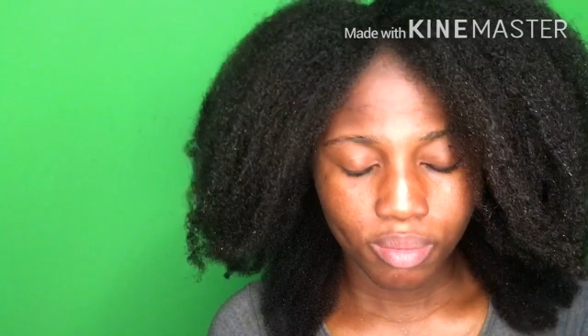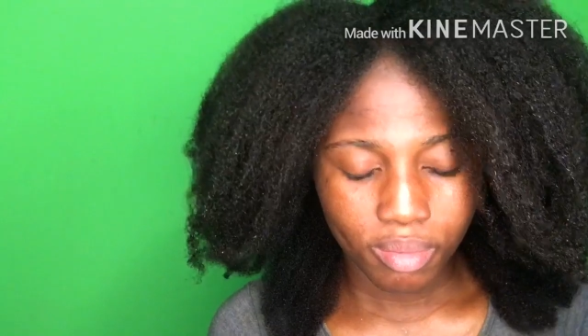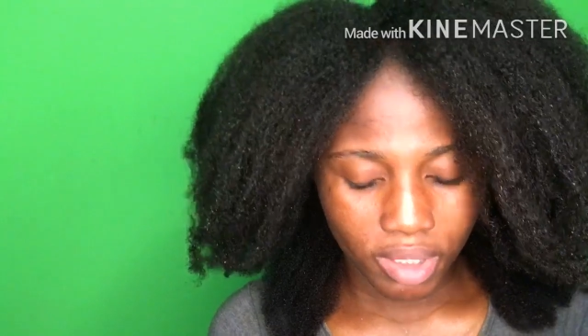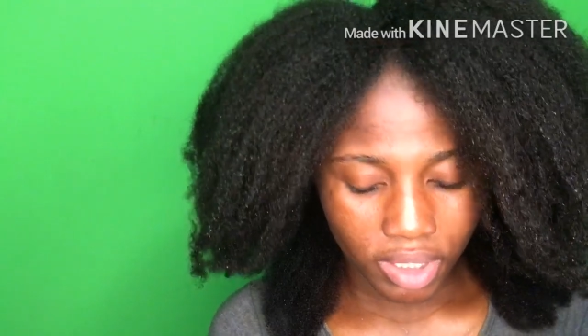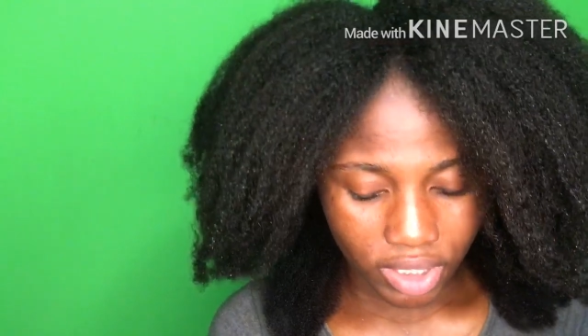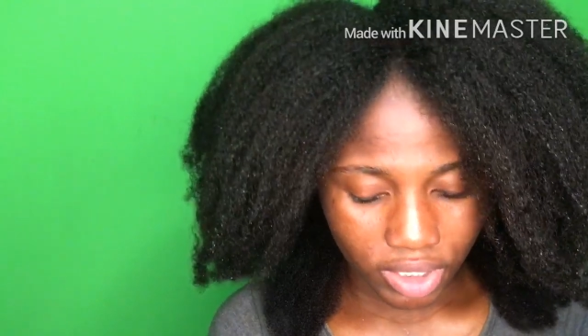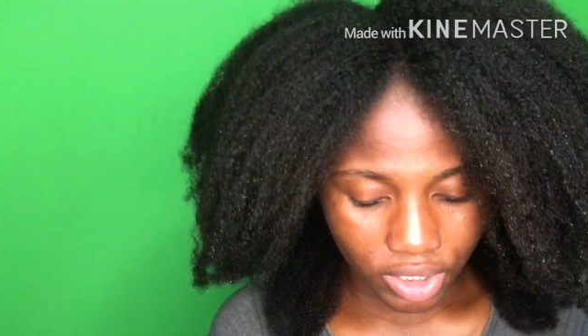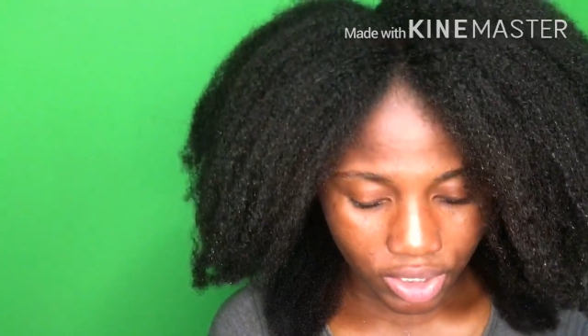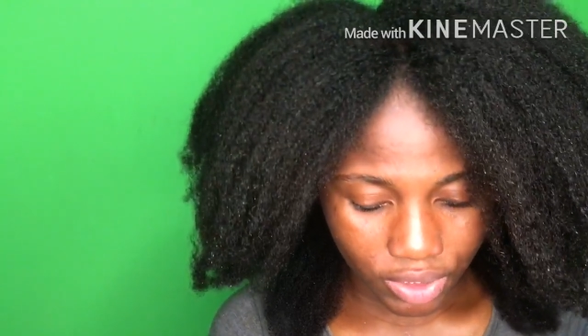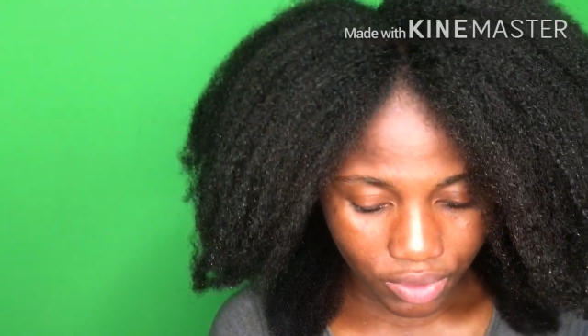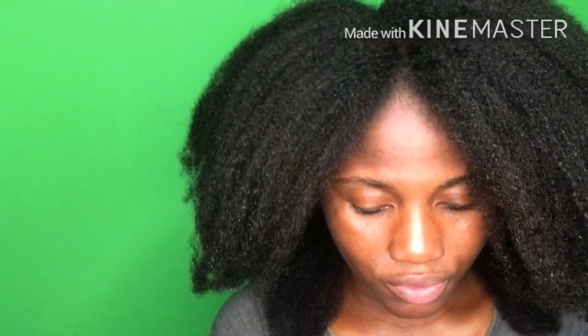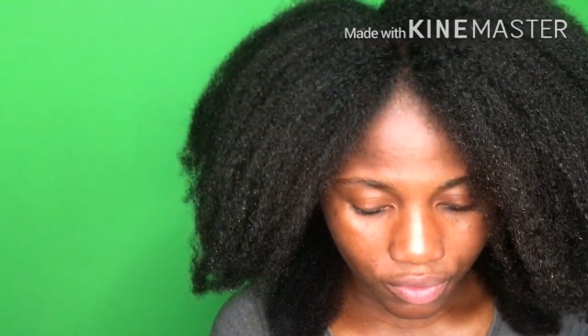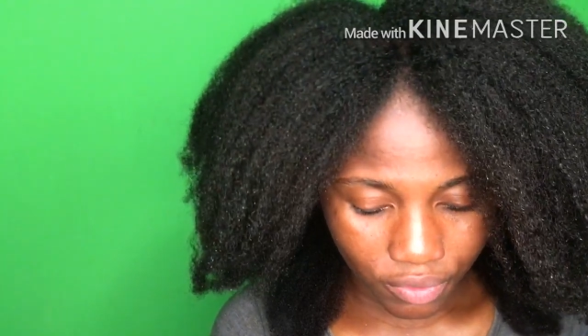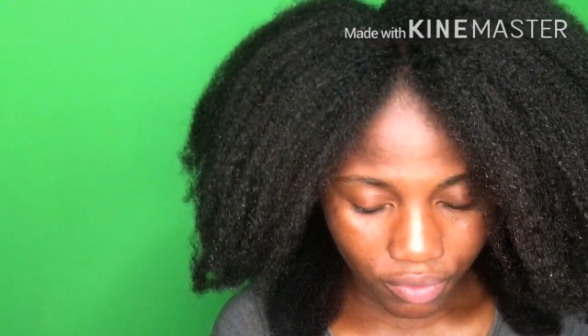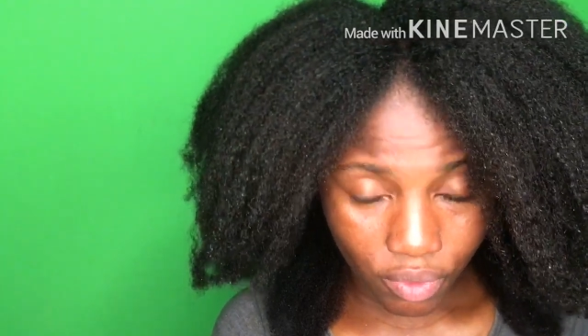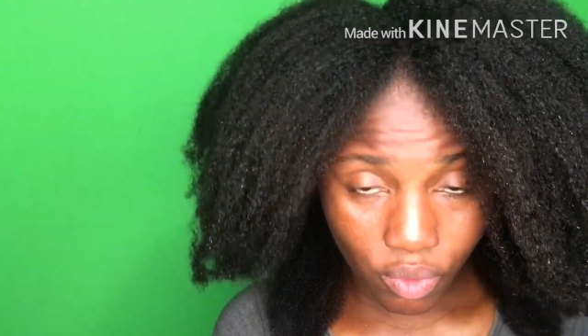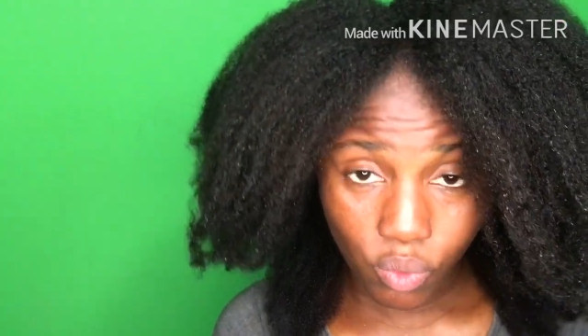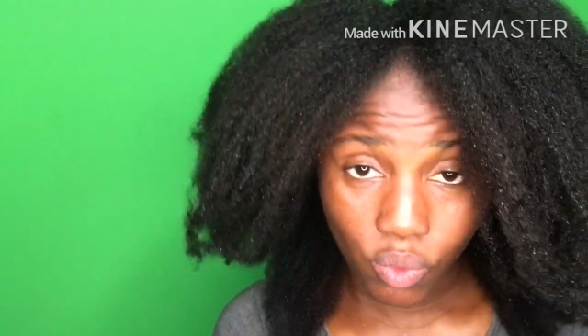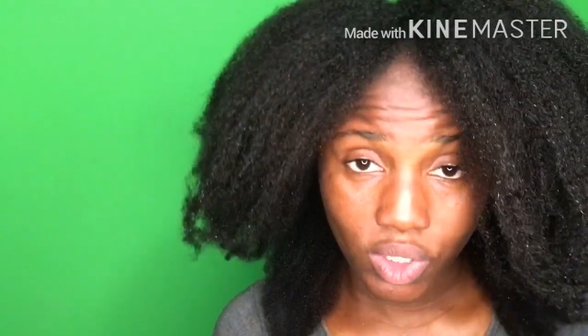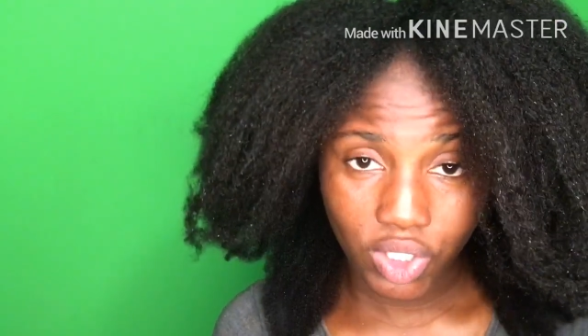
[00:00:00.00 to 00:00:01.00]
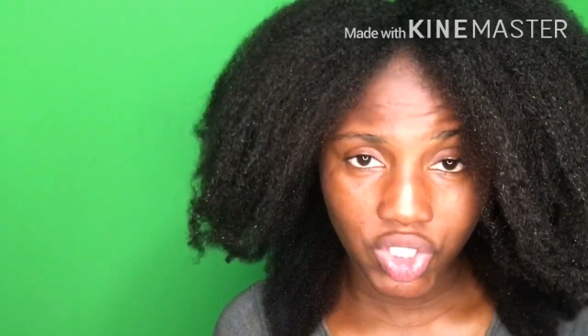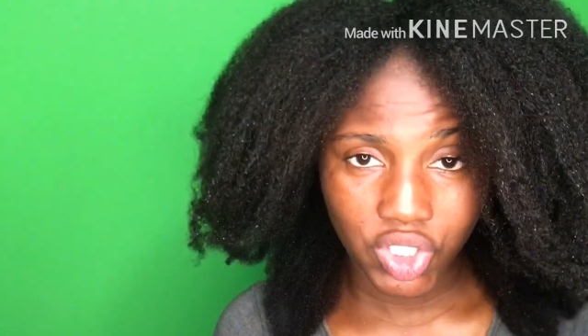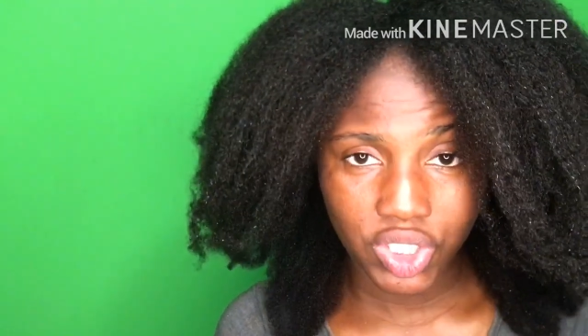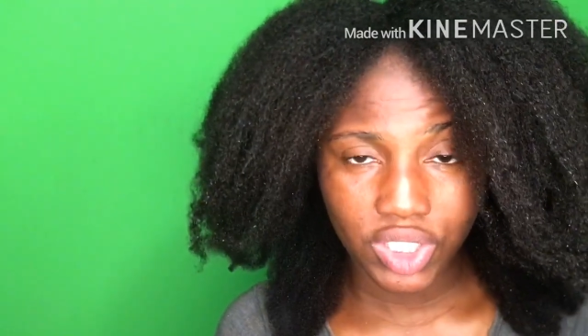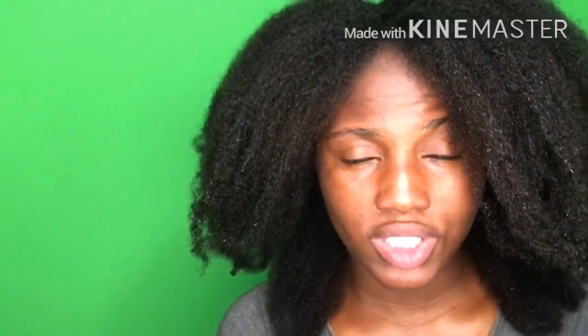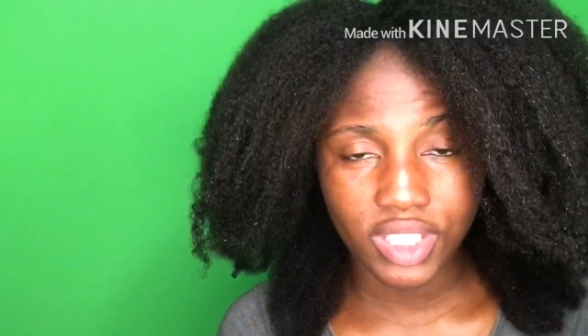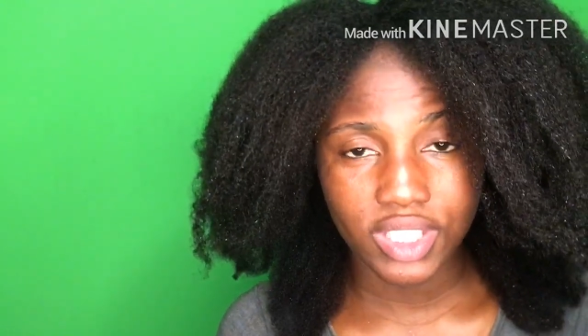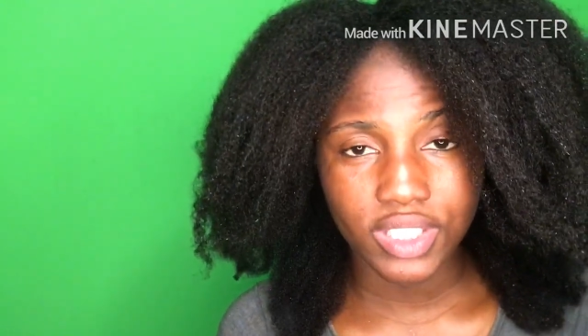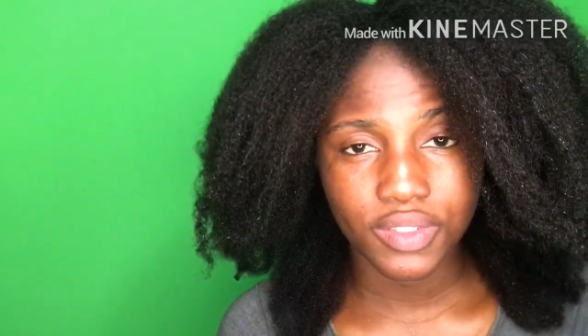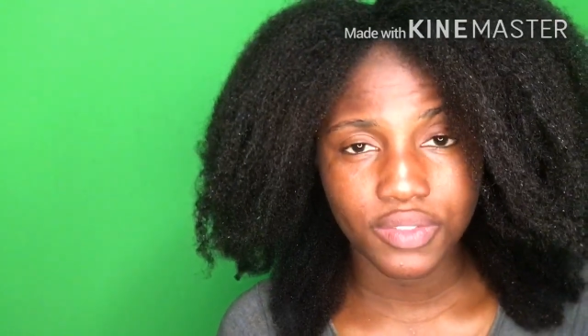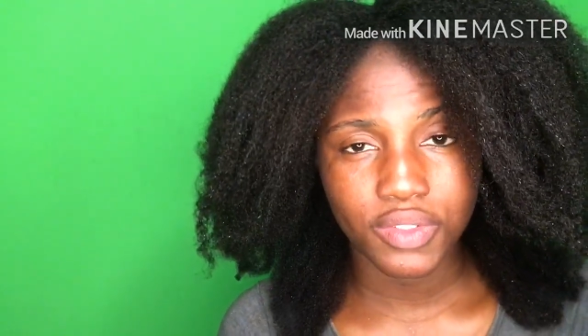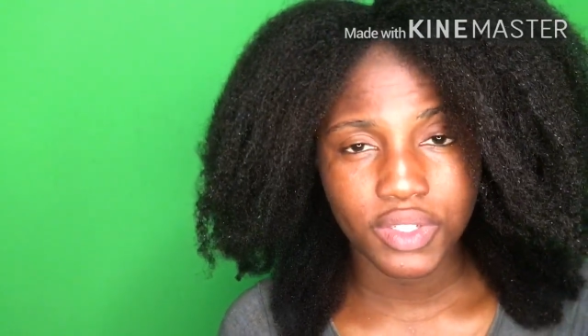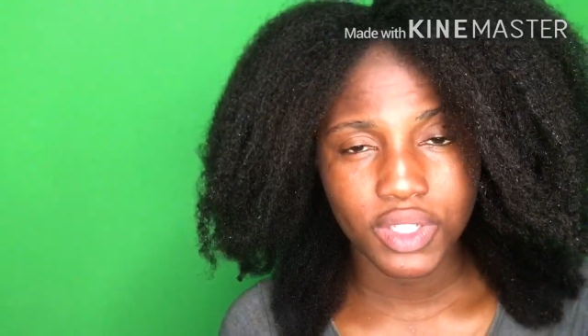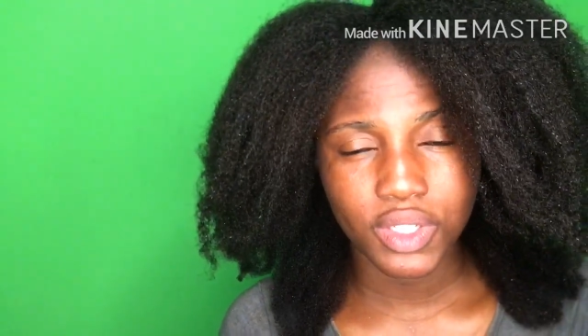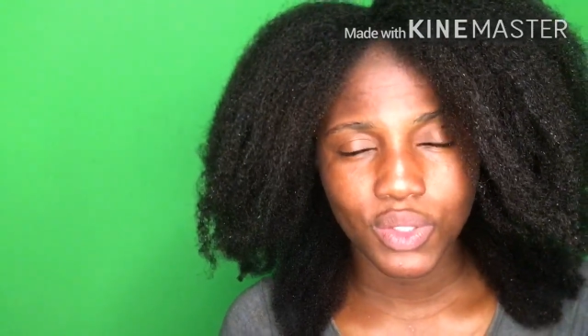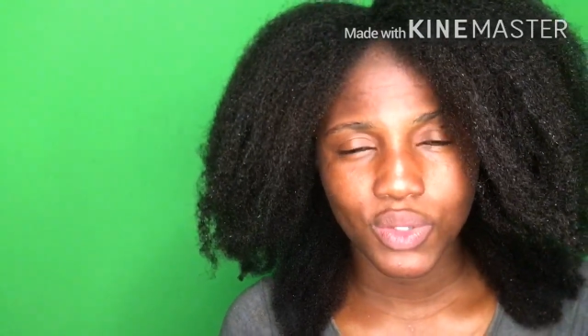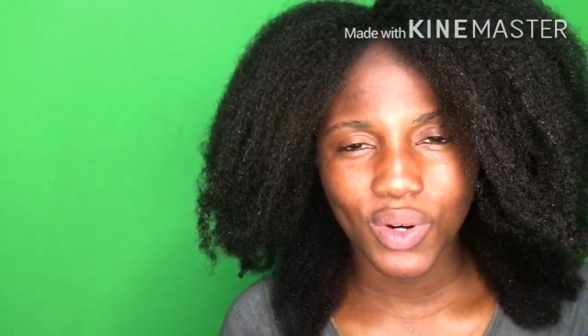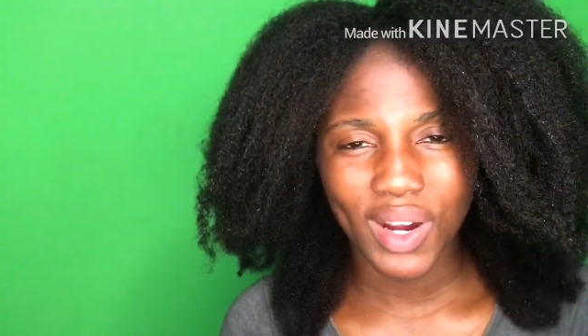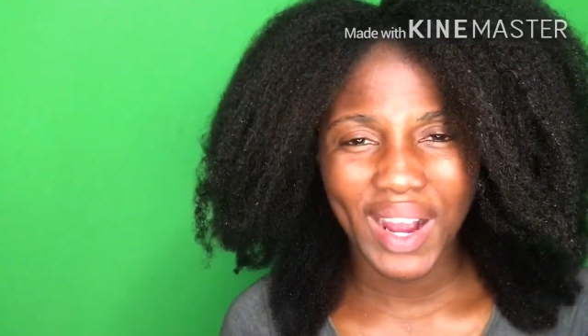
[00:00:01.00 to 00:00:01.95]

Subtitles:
much for watching this video.